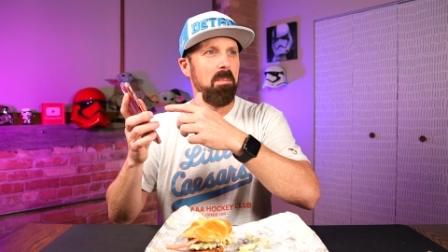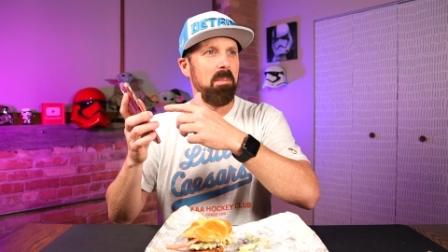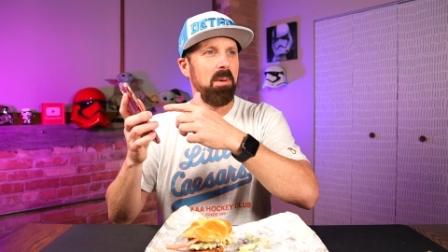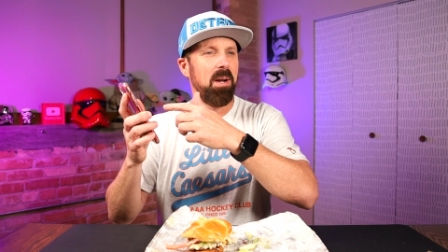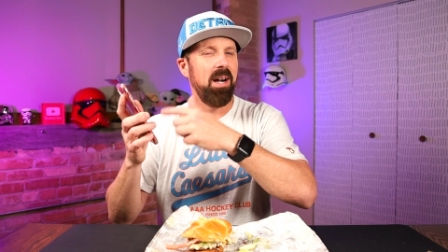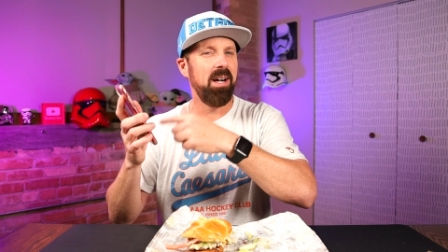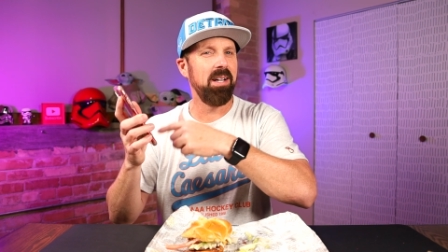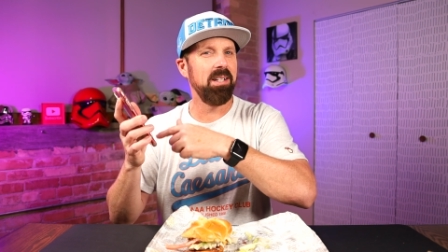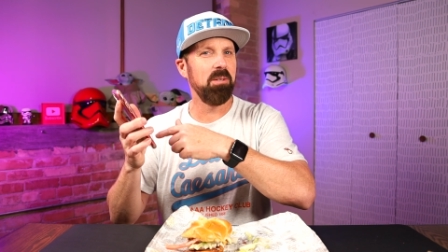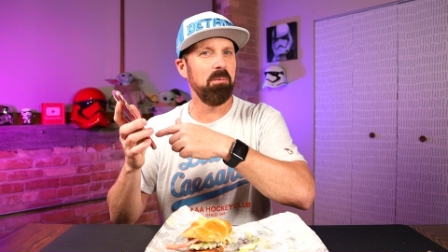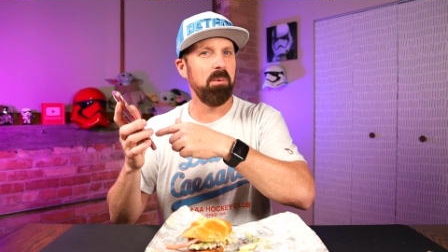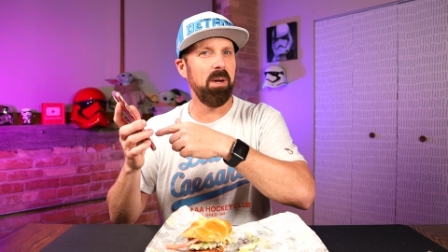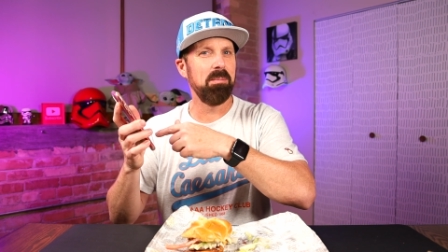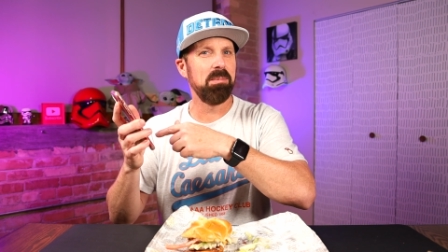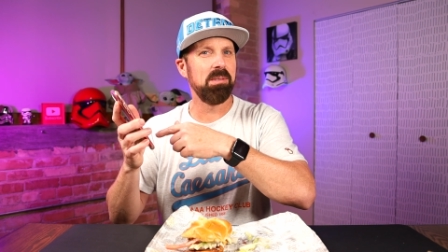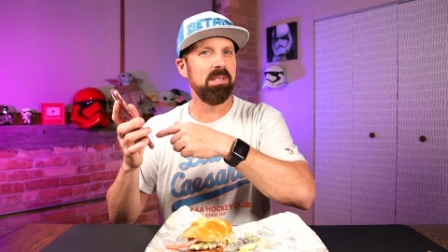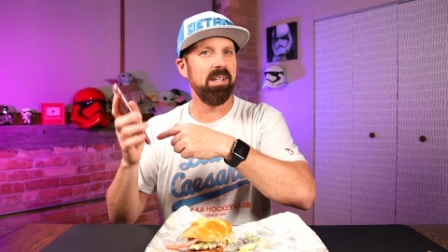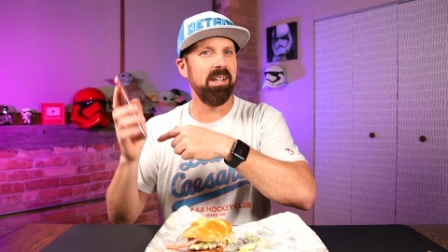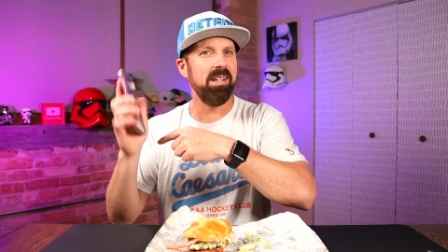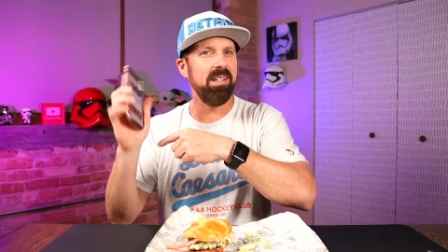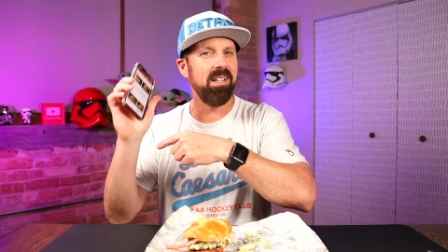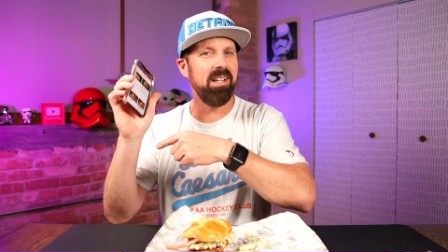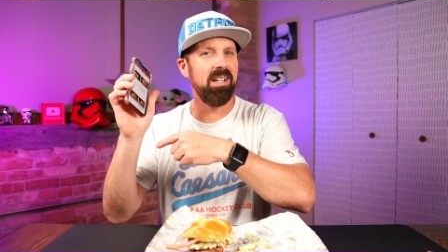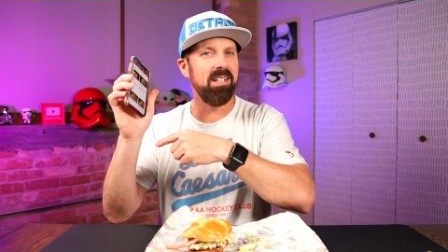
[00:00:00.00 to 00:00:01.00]
on the
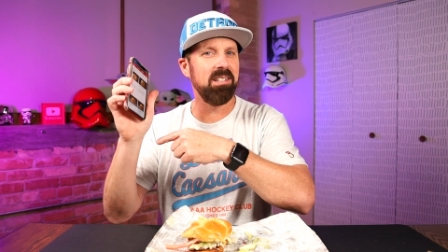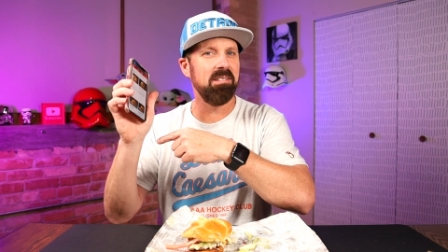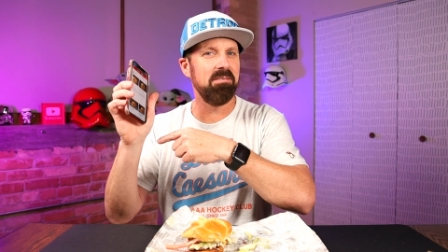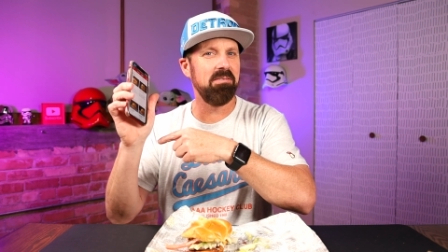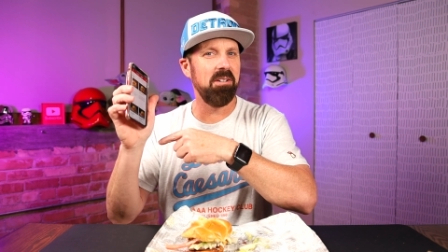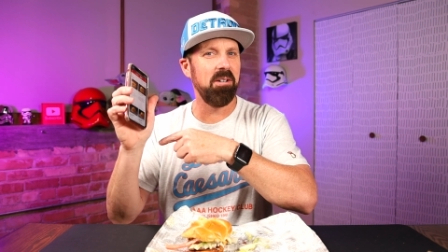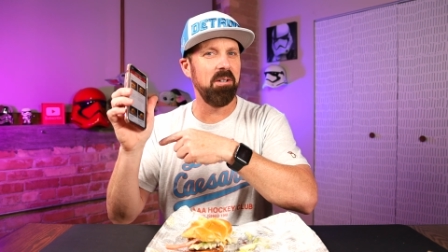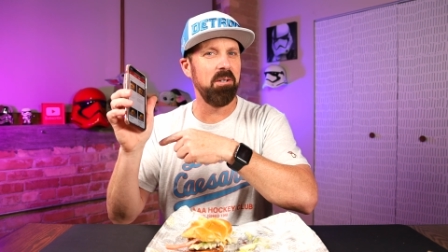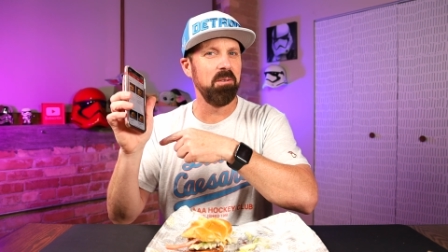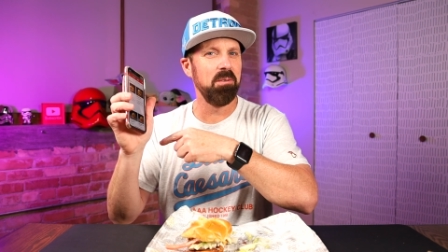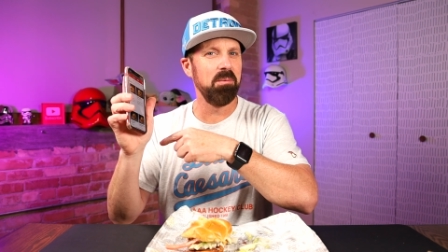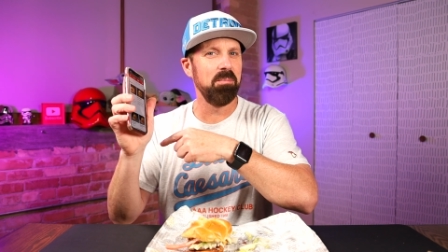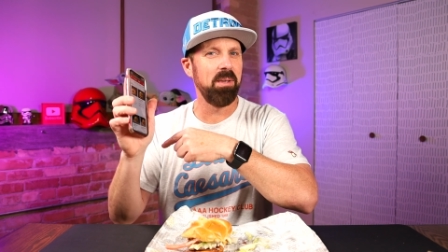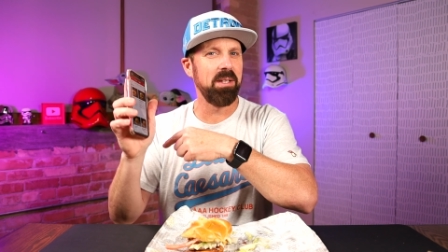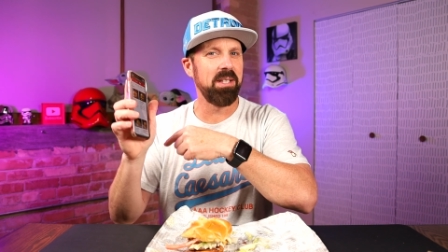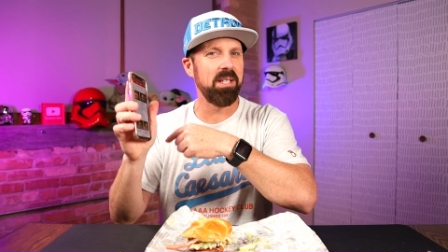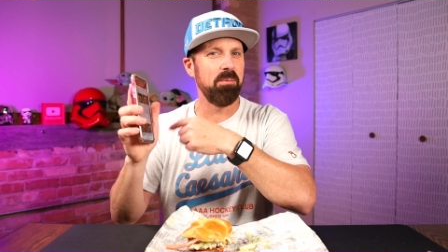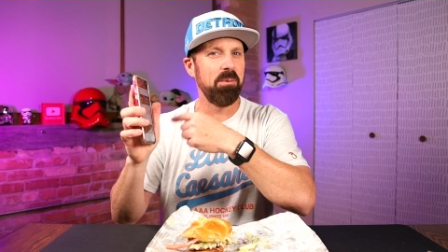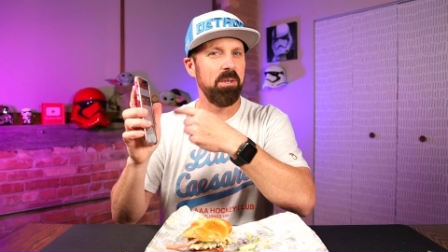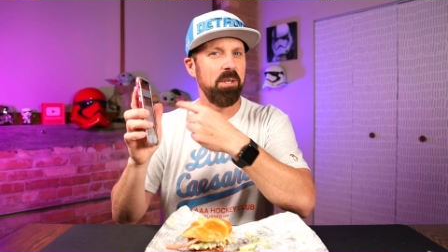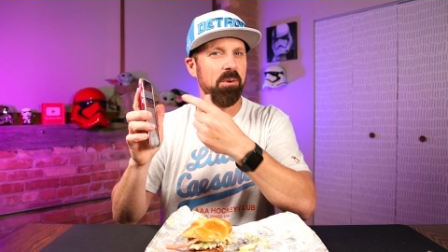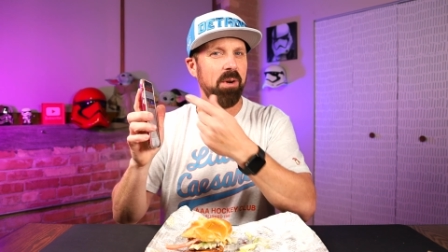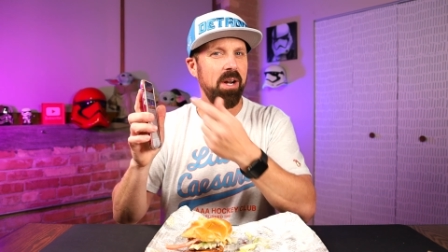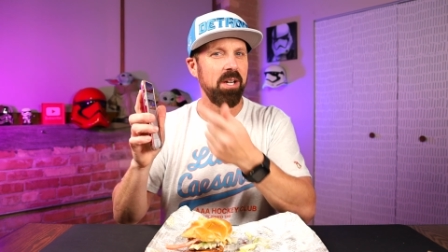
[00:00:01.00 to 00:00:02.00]
website, on the phone, but then
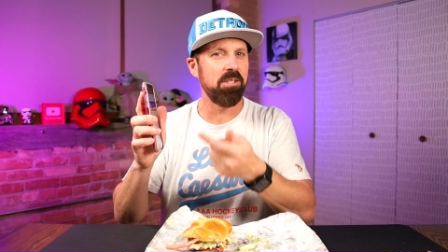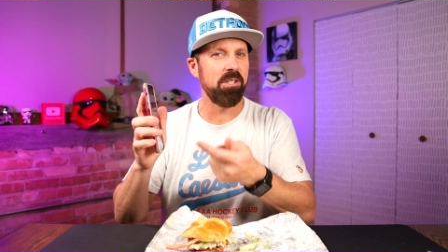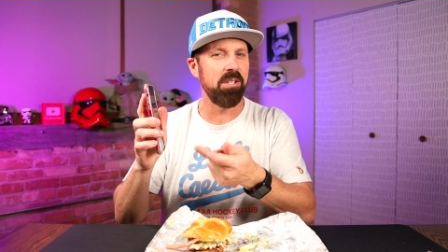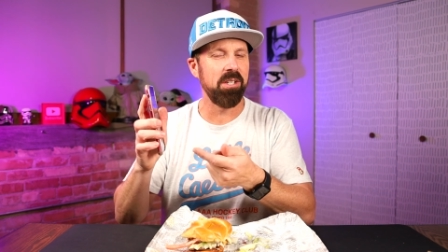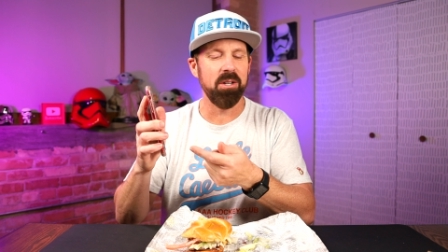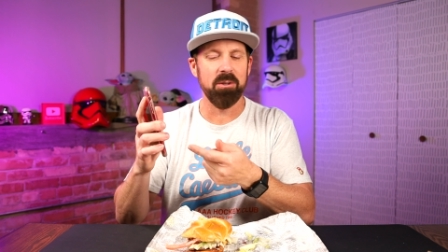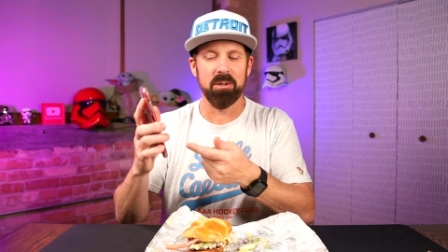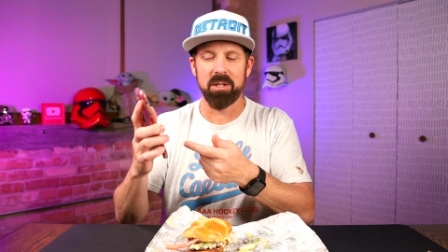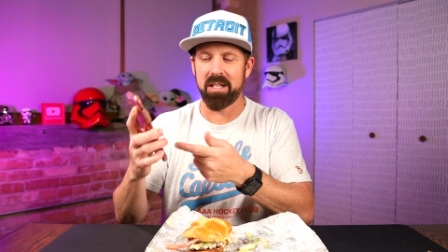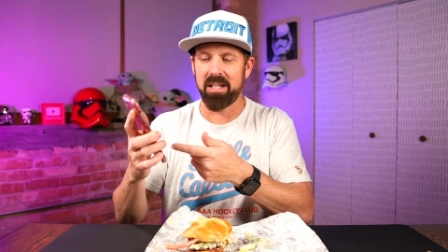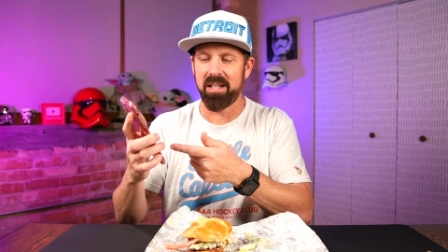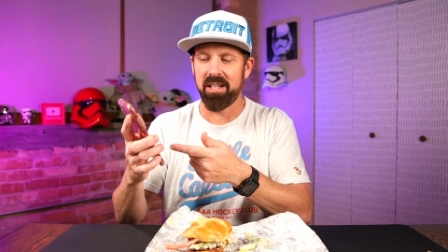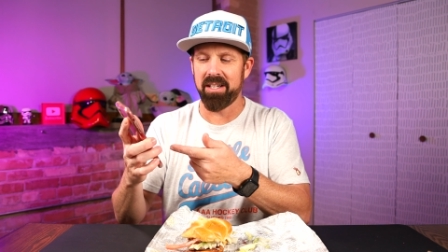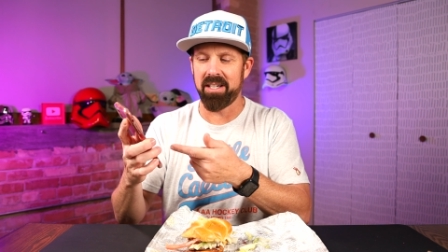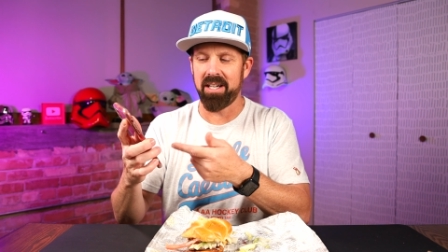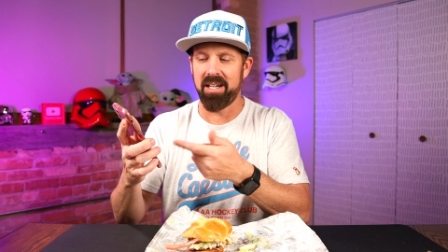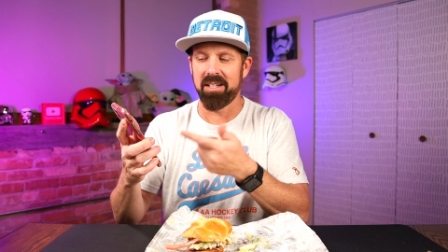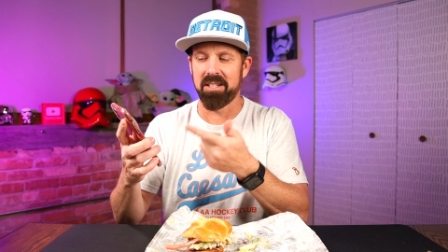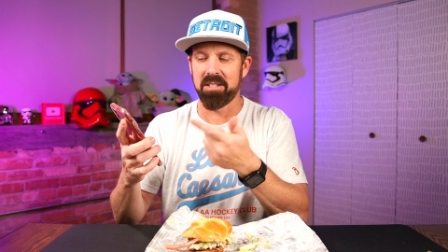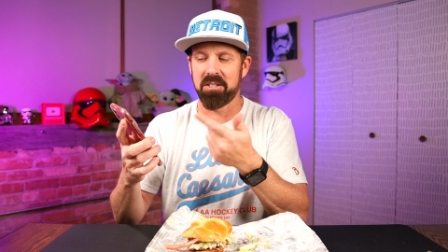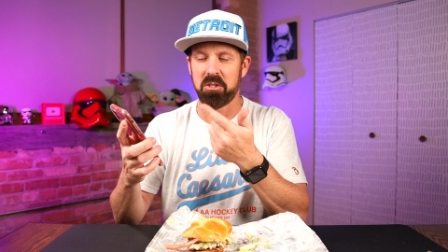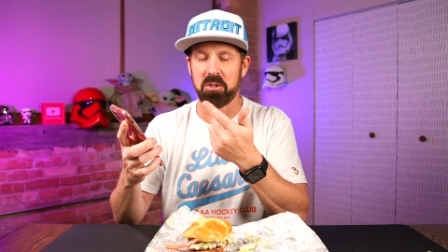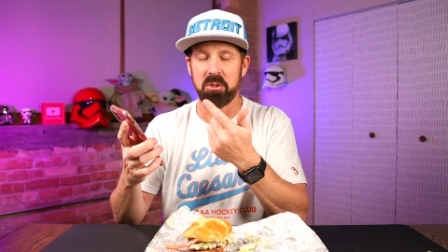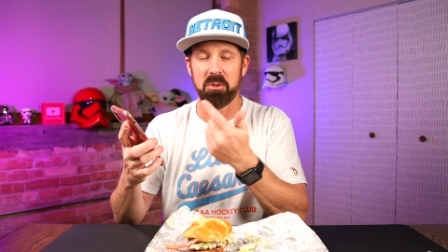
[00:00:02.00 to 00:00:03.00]
when you actually go to click
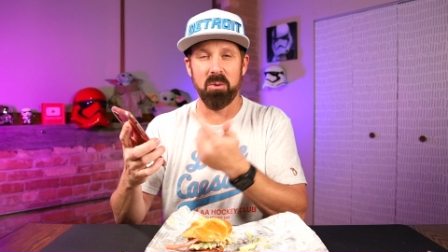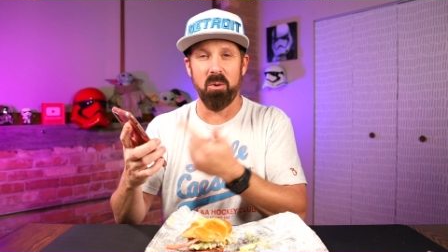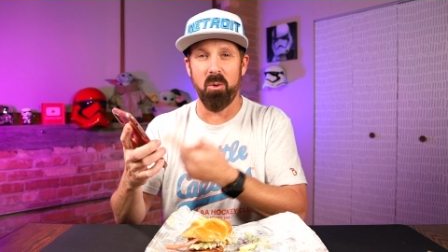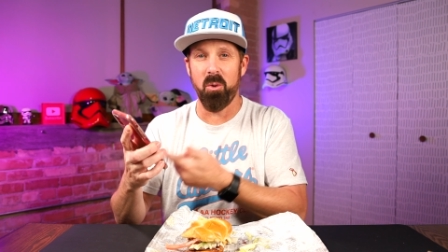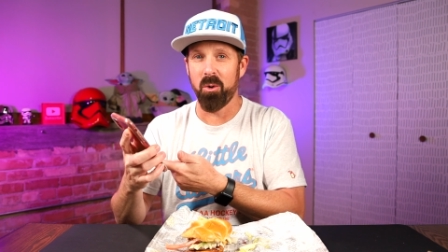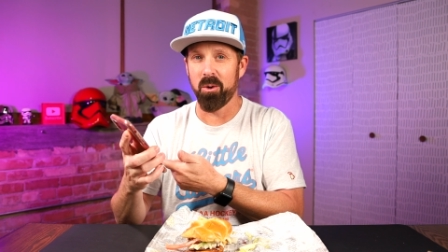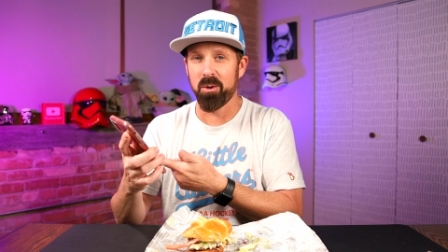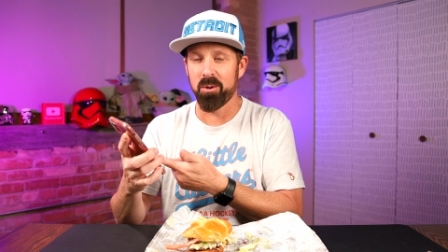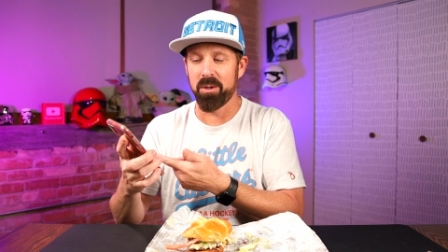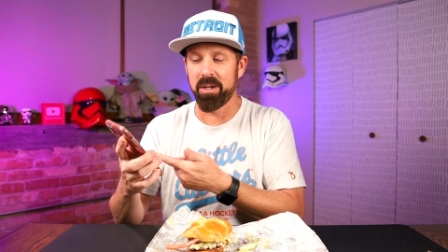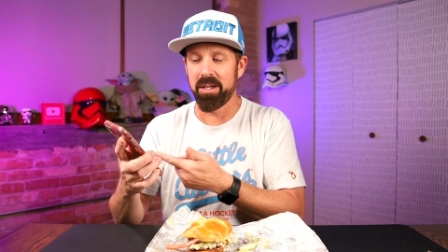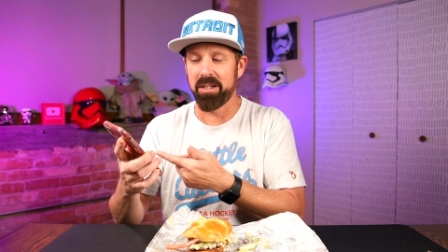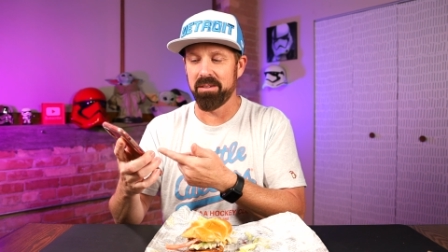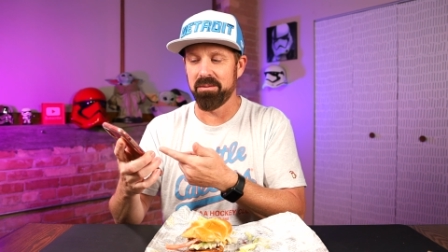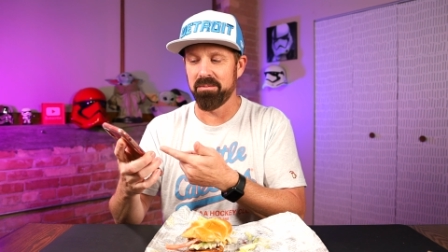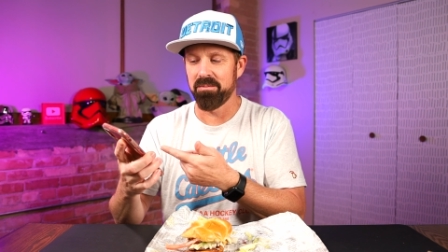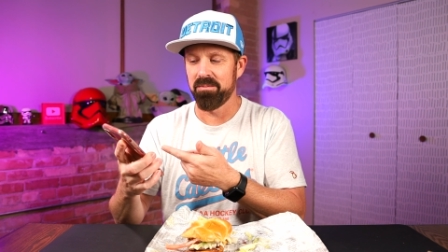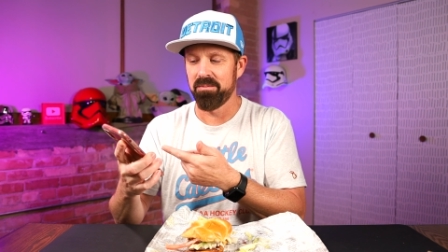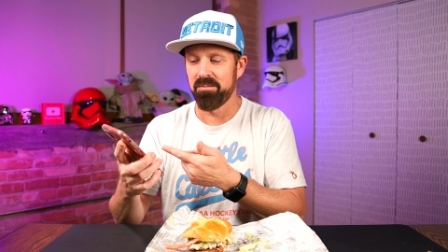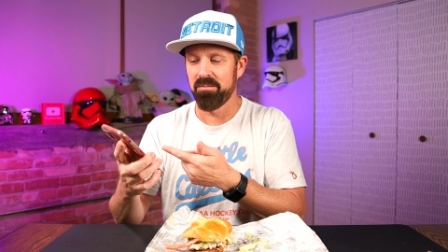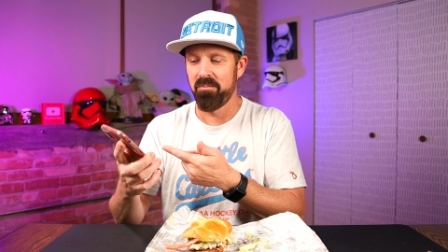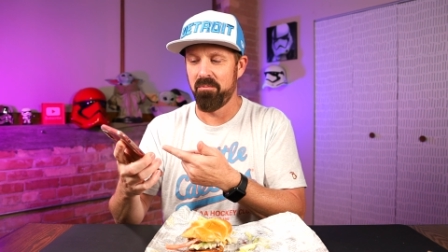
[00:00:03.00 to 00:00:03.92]
on it to order it,